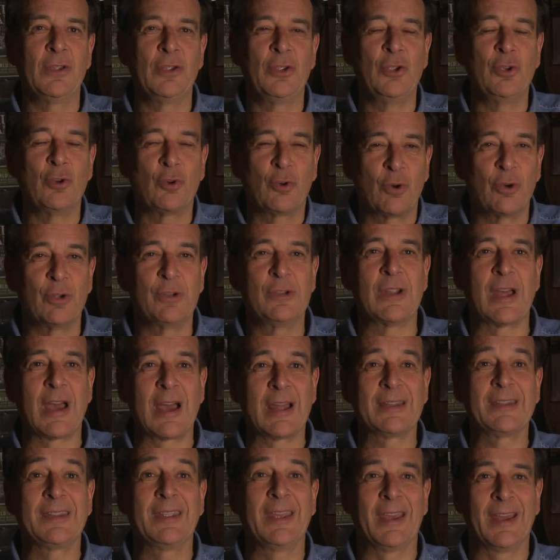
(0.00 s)
you could
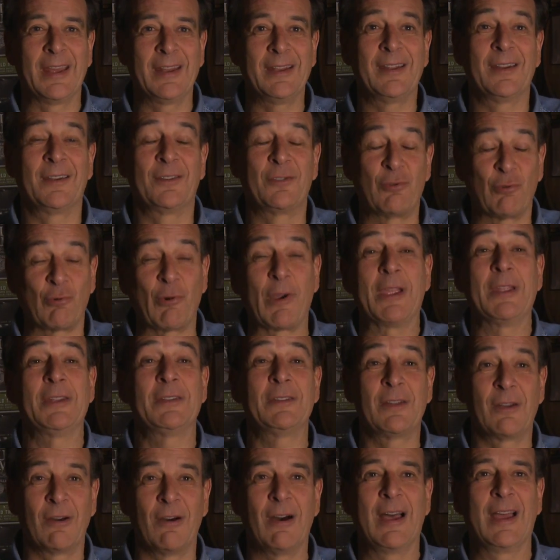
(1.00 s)
not get a great
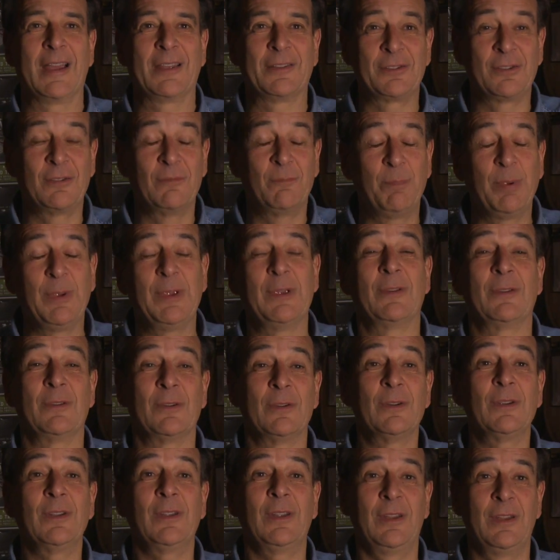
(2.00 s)
glass of
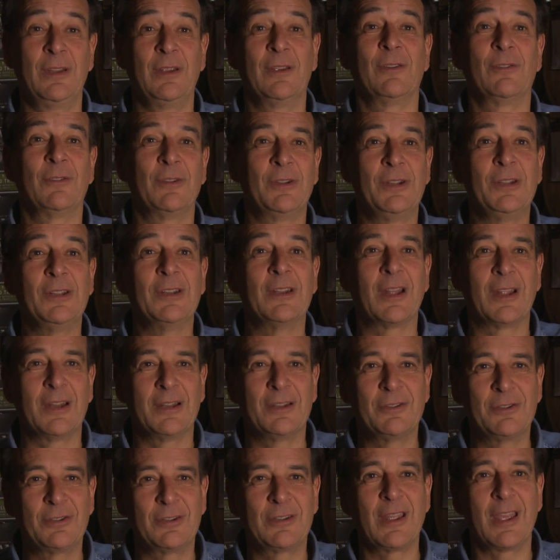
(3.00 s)
beer here in the
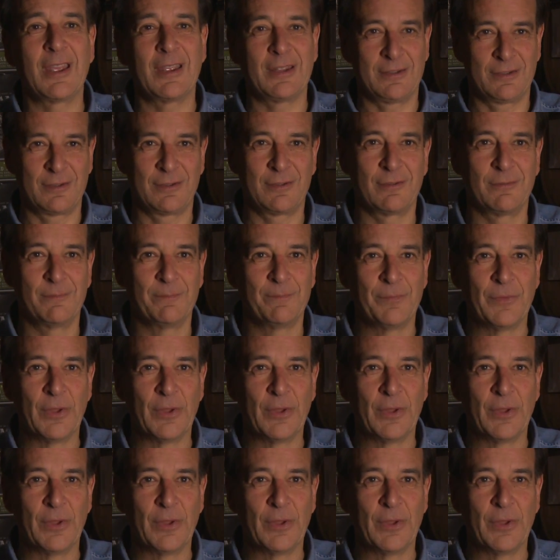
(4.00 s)
United States.